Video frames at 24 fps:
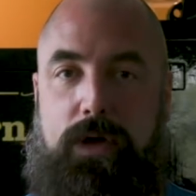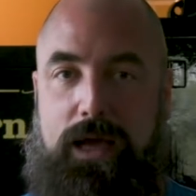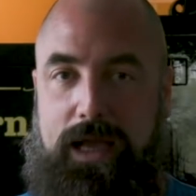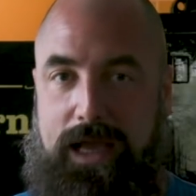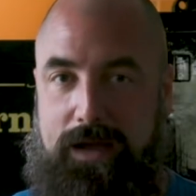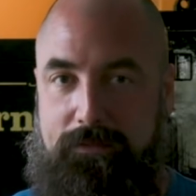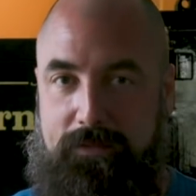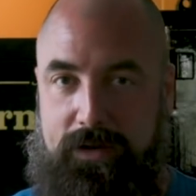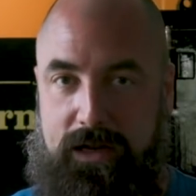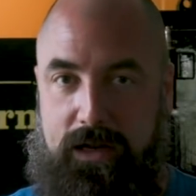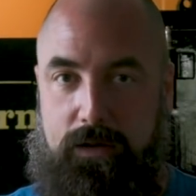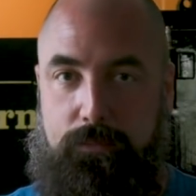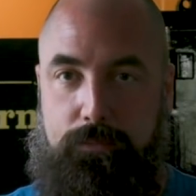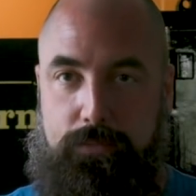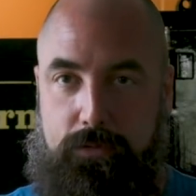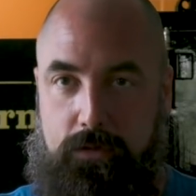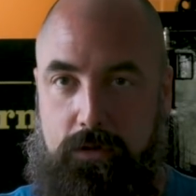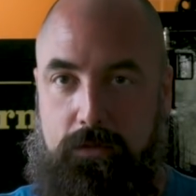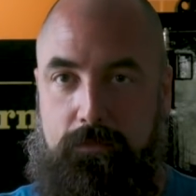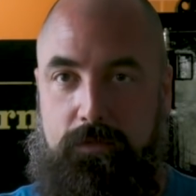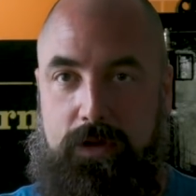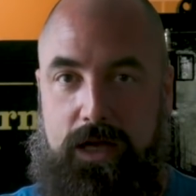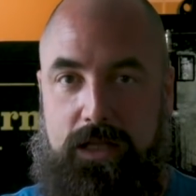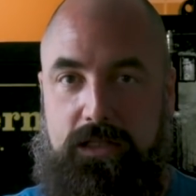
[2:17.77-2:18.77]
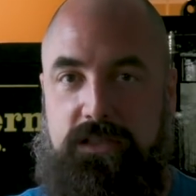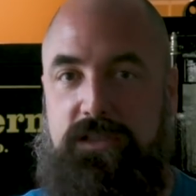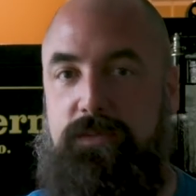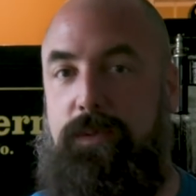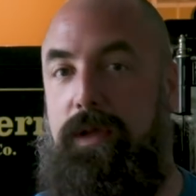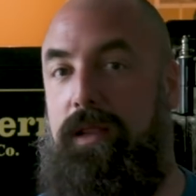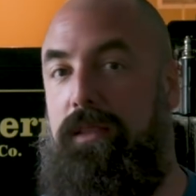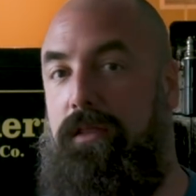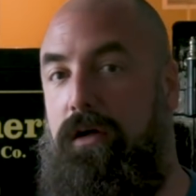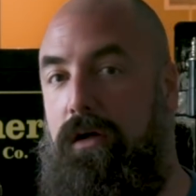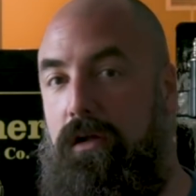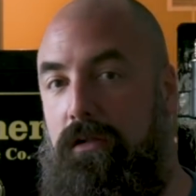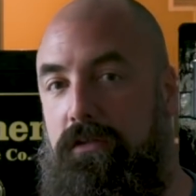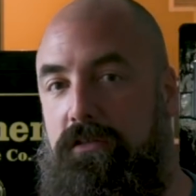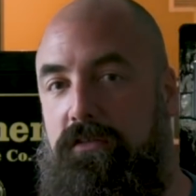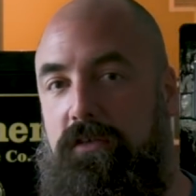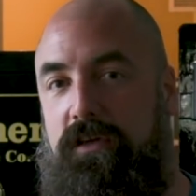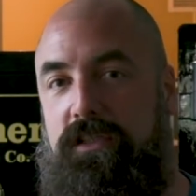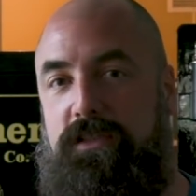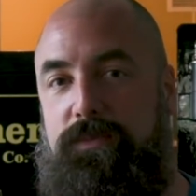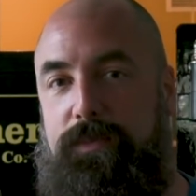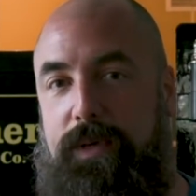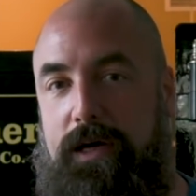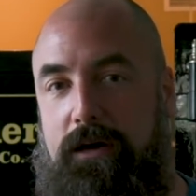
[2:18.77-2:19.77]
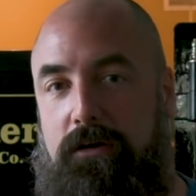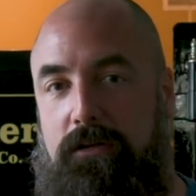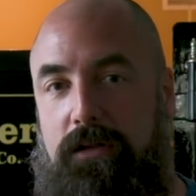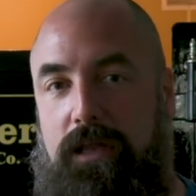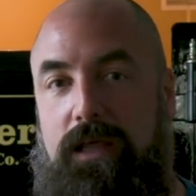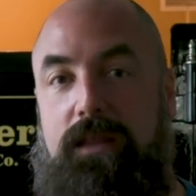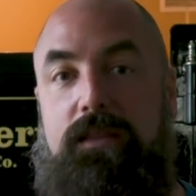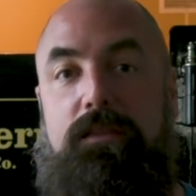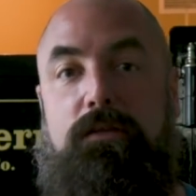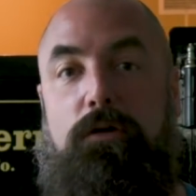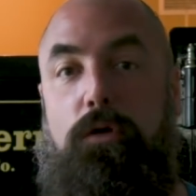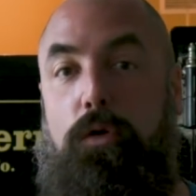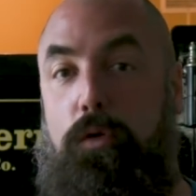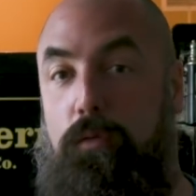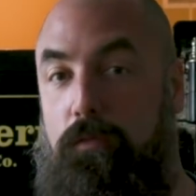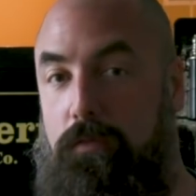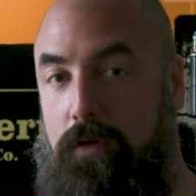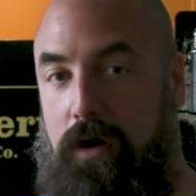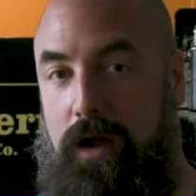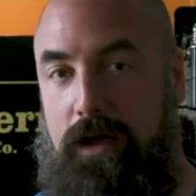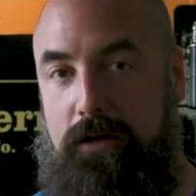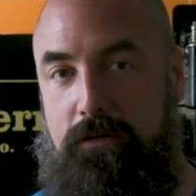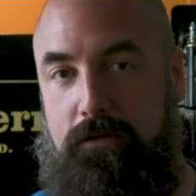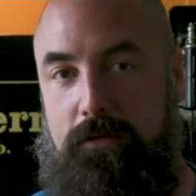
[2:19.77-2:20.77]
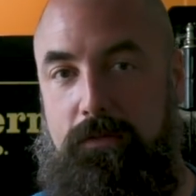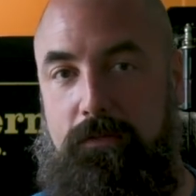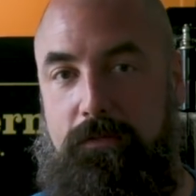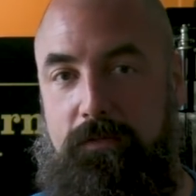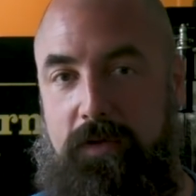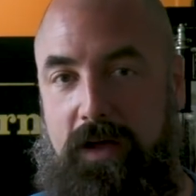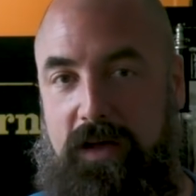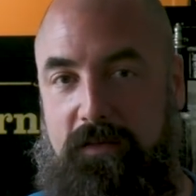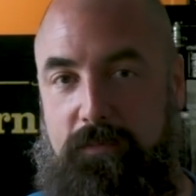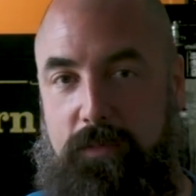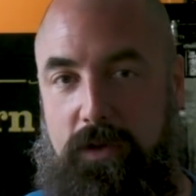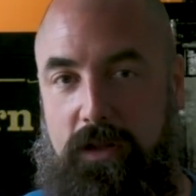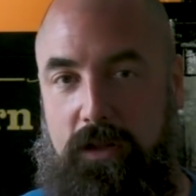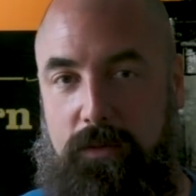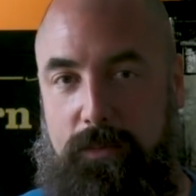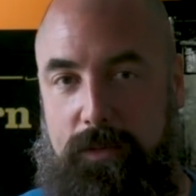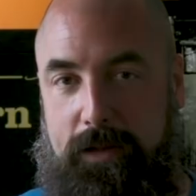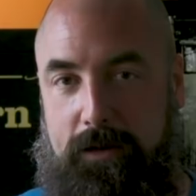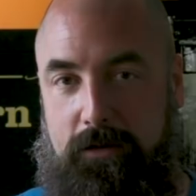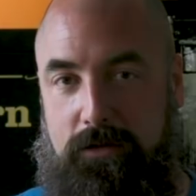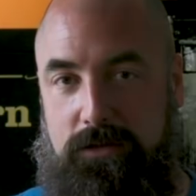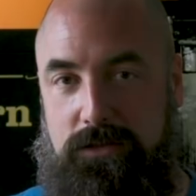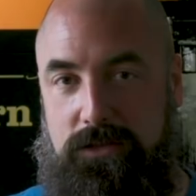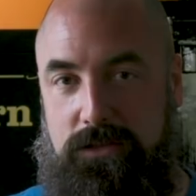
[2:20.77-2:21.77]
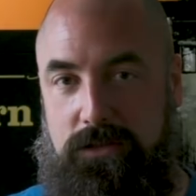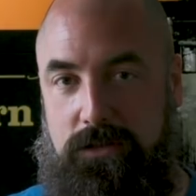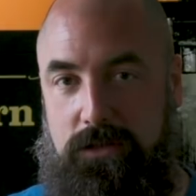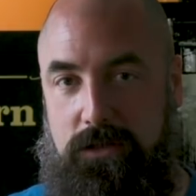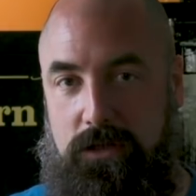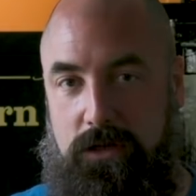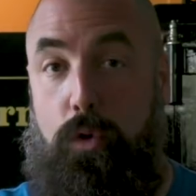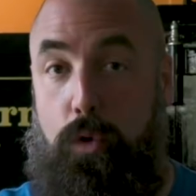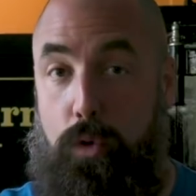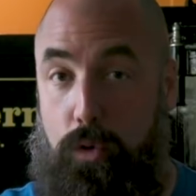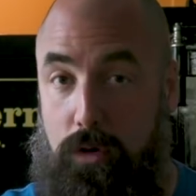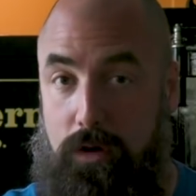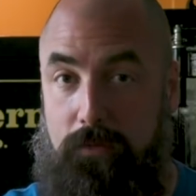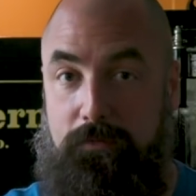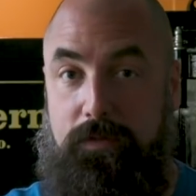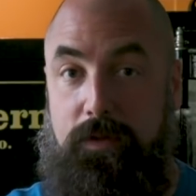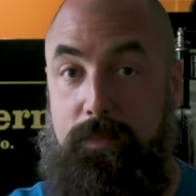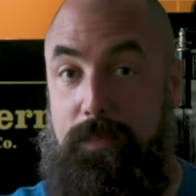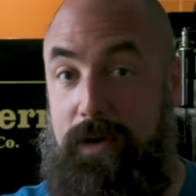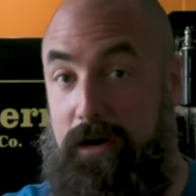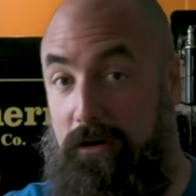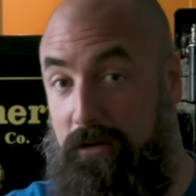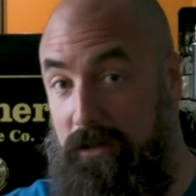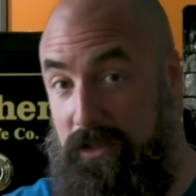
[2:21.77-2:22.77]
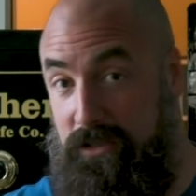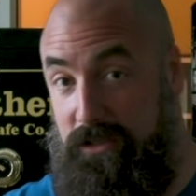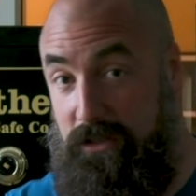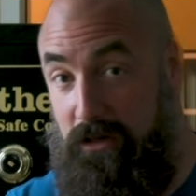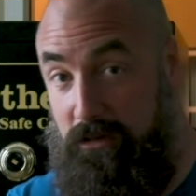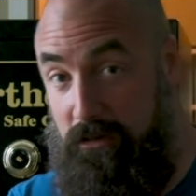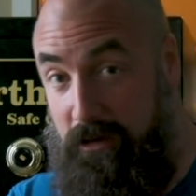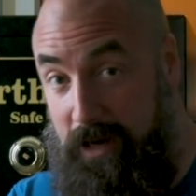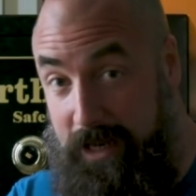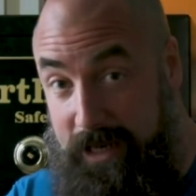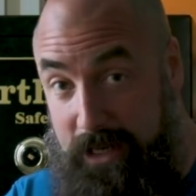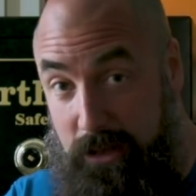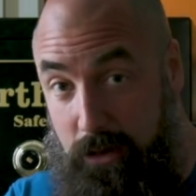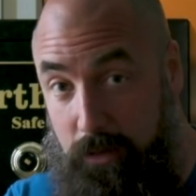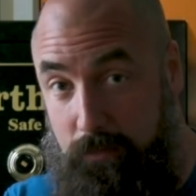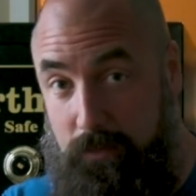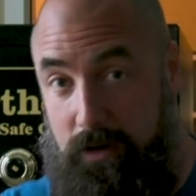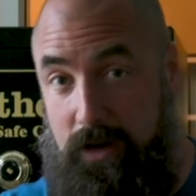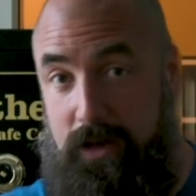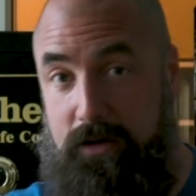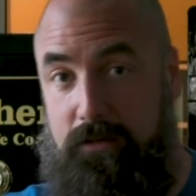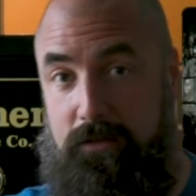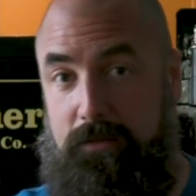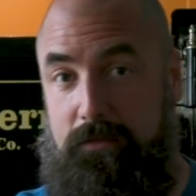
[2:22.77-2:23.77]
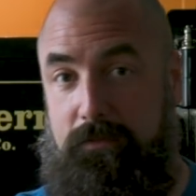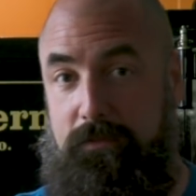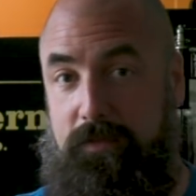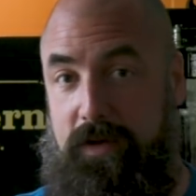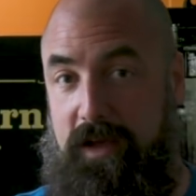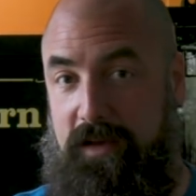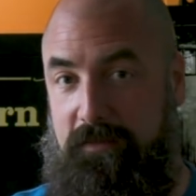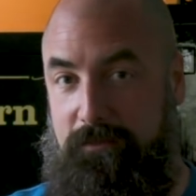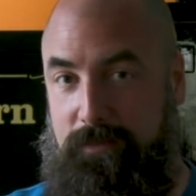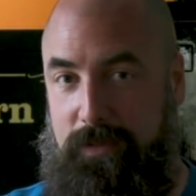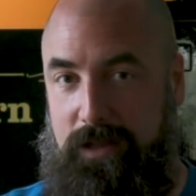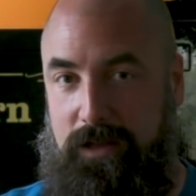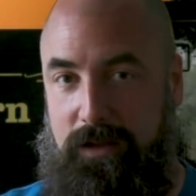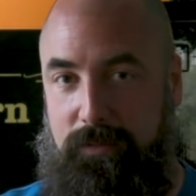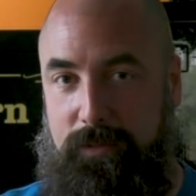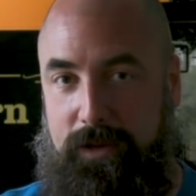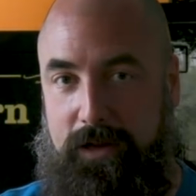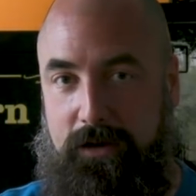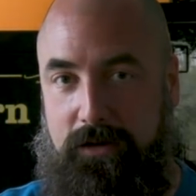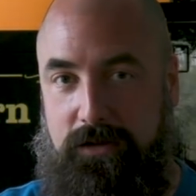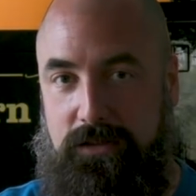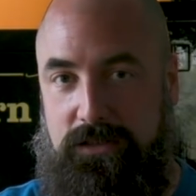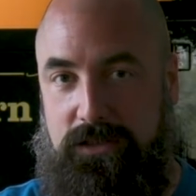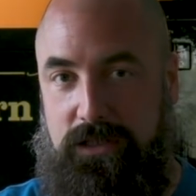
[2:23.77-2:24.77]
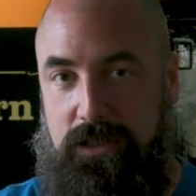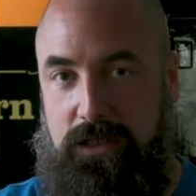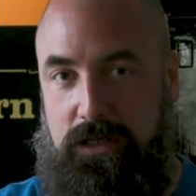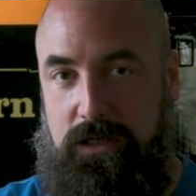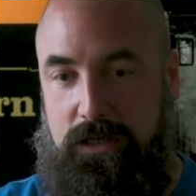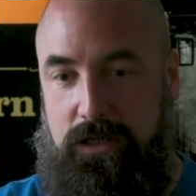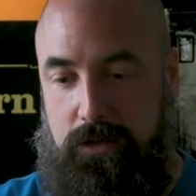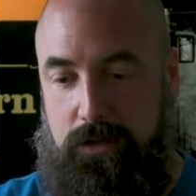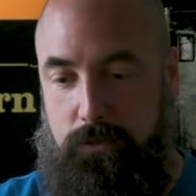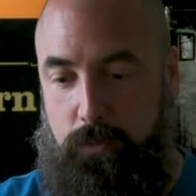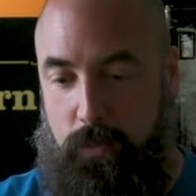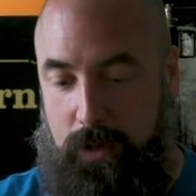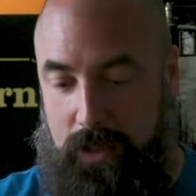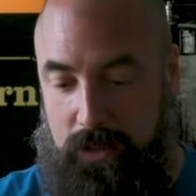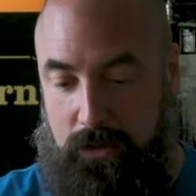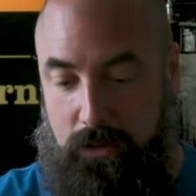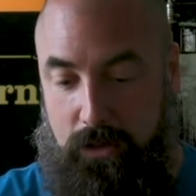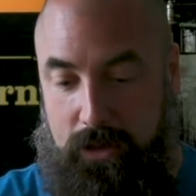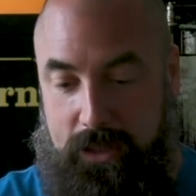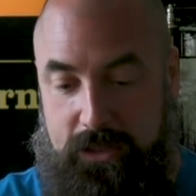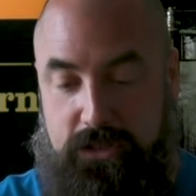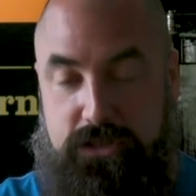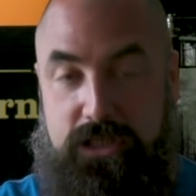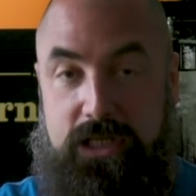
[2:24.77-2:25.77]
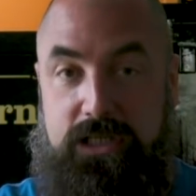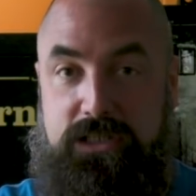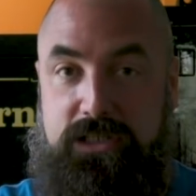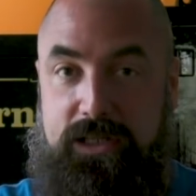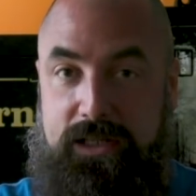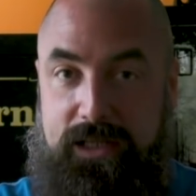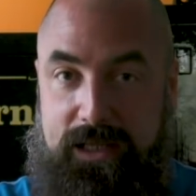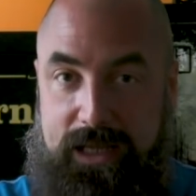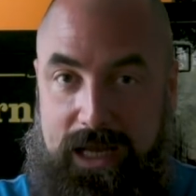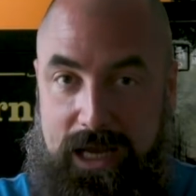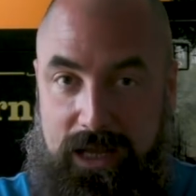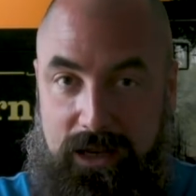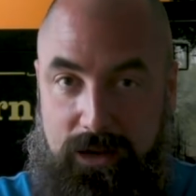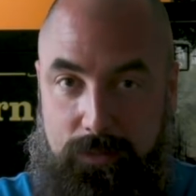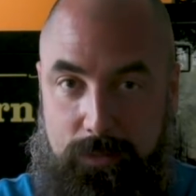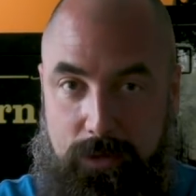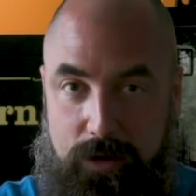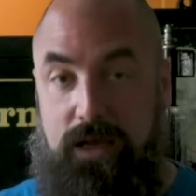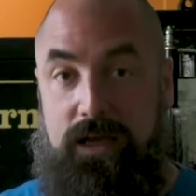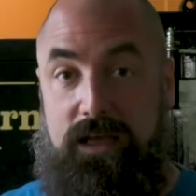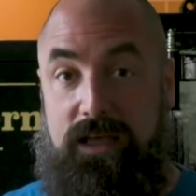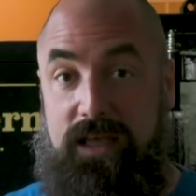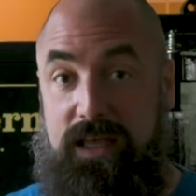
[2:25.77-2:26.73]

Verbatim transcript: having an approved gunsmith alter its barrel length to over 105 millimeters, or if the barrel is already over 105 millimeters, we can look at changing the caliber.